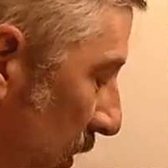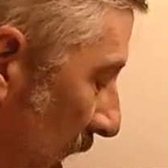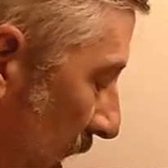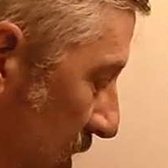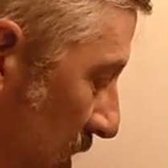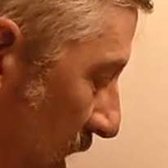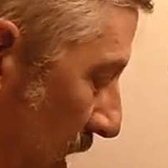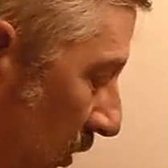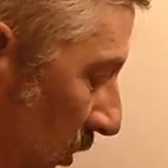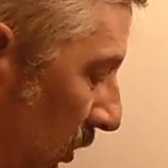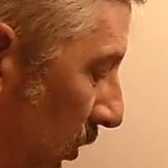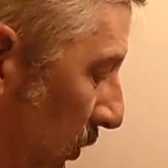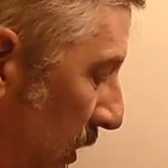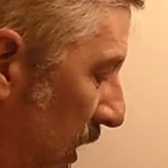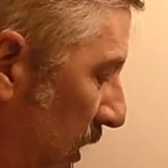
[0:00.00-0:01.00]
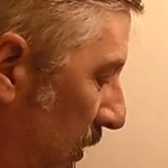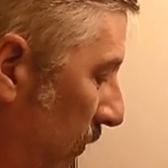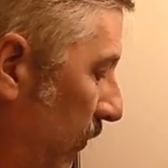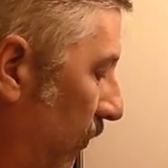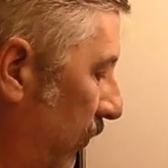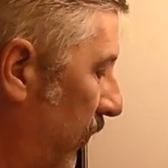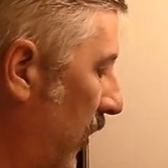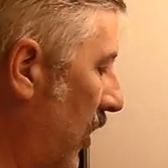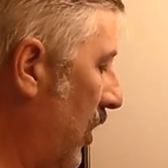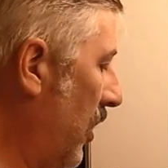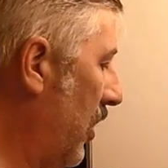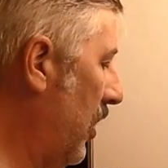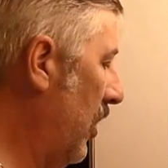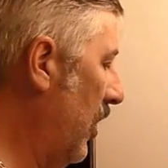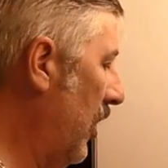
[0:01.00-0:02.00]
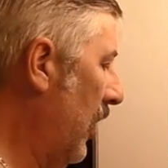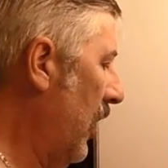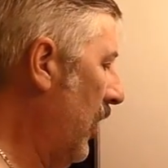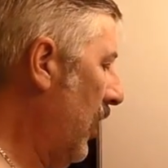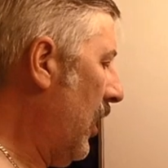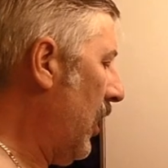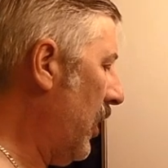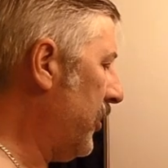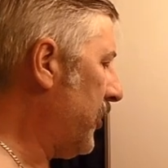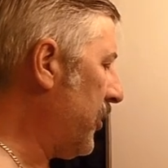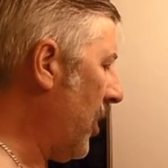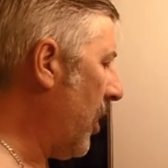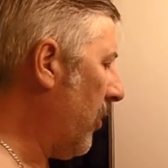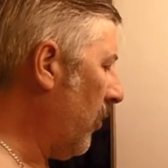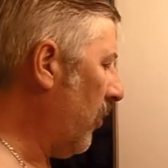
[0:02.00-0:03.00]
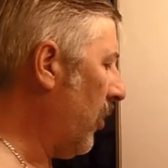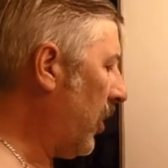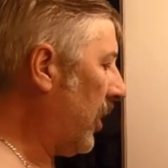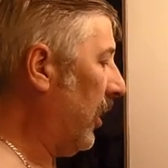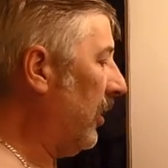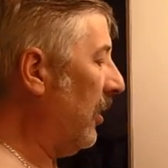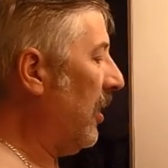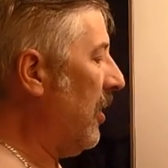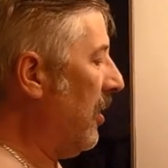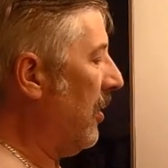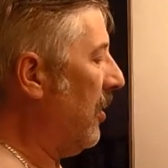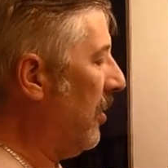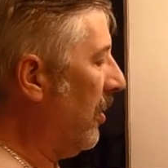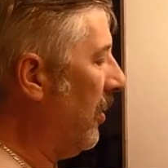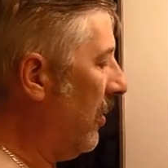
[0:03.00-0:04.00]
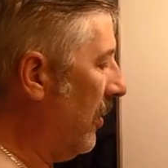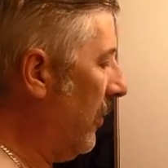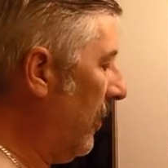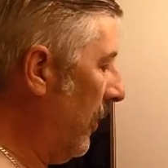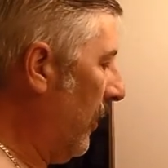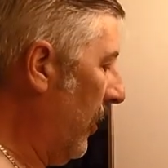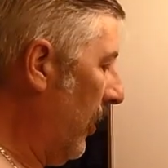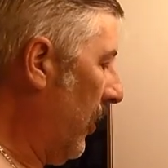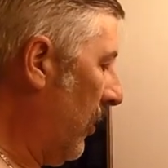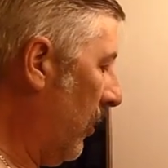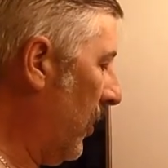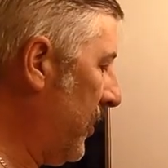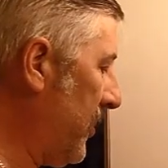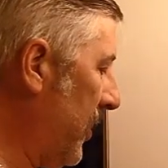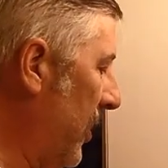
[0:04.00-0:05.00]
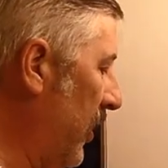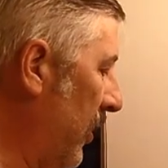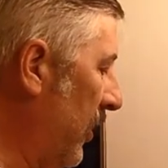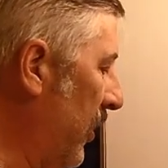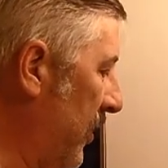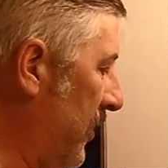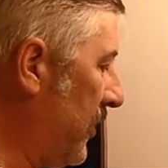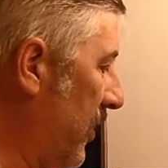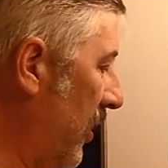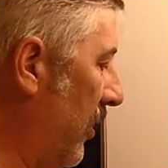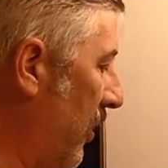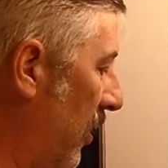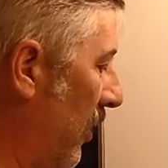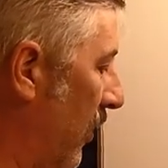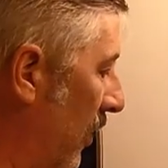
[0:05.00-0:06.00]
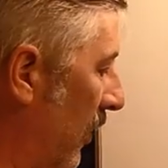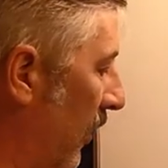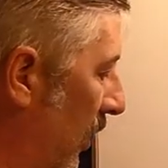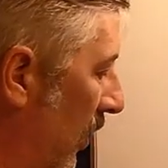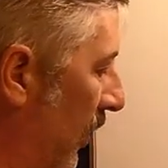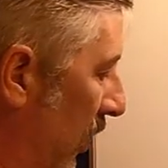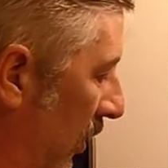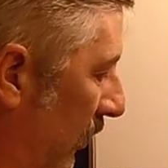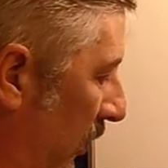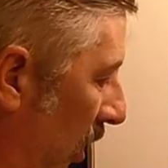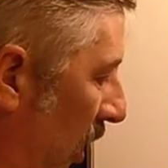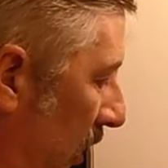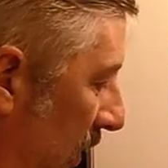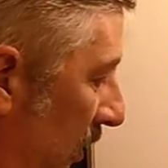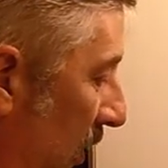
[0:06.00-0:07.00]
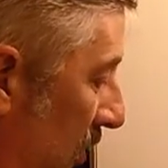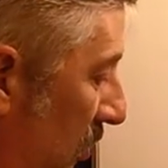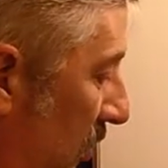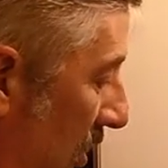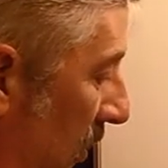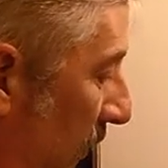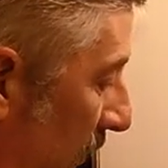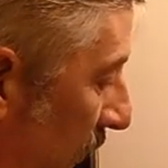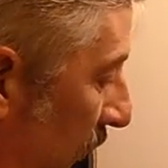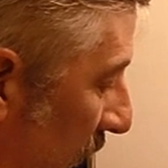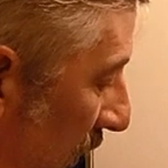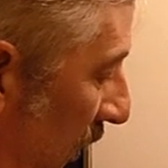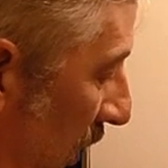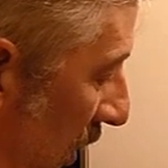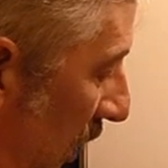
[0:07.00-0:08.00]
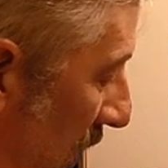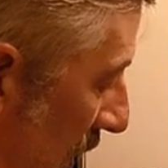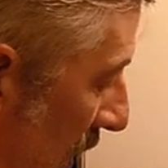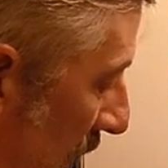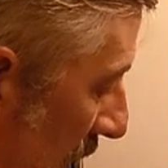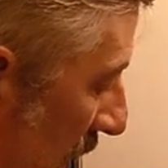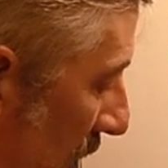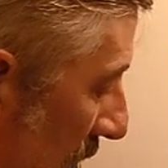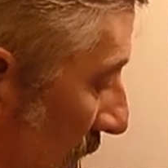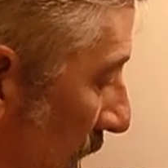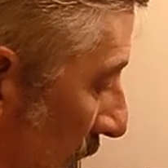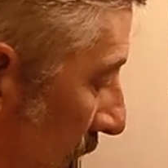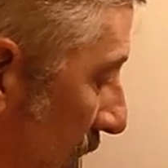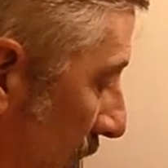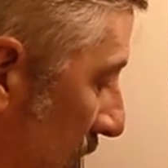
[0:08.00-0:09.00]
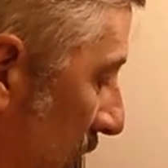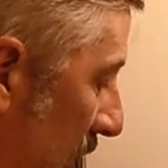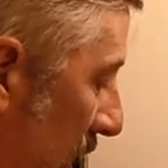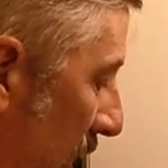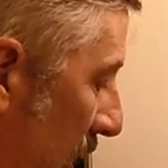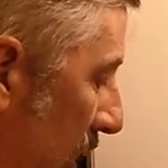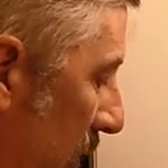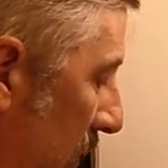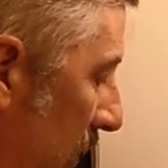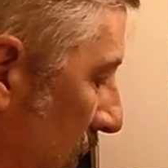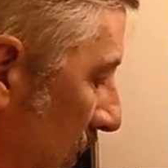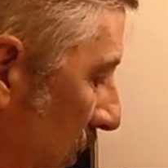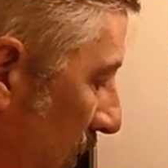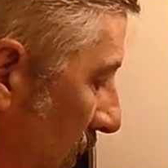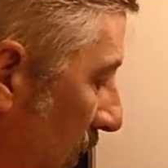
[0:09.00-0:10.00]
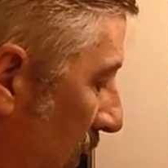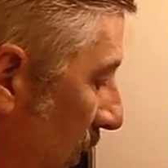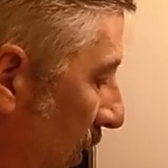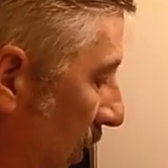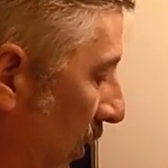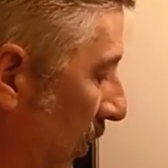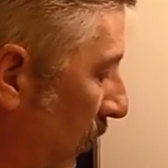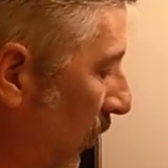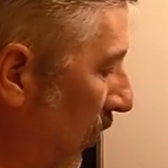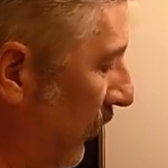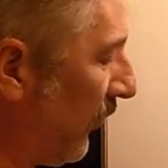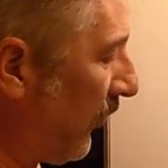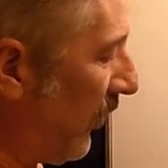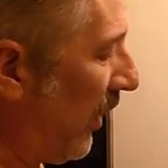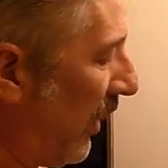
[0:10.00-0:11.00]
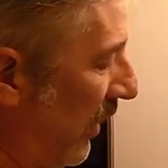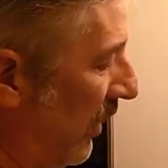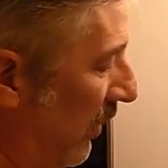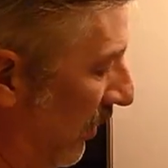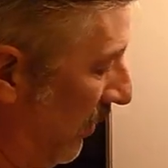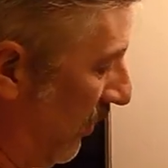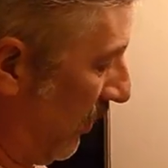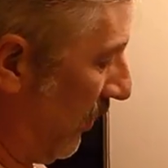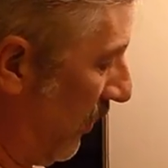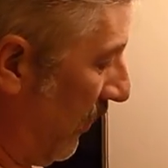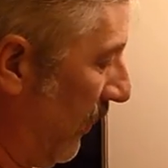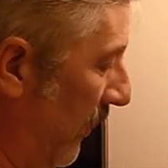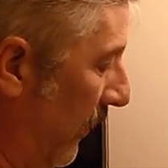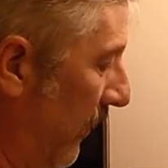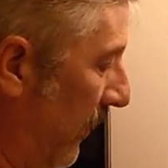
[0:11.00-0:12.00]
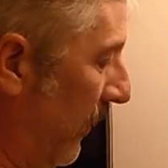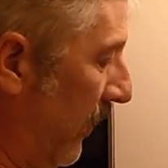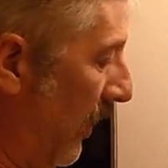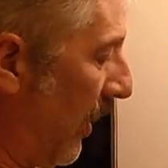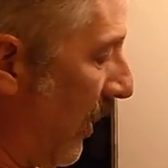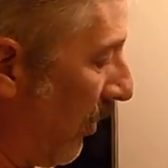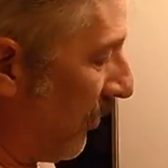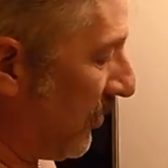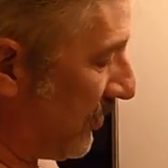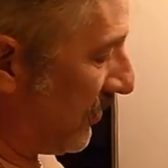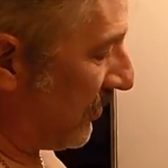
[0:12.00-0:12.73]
splash it out a little bit, and start working what's in this dog dish. And uh, we'll see how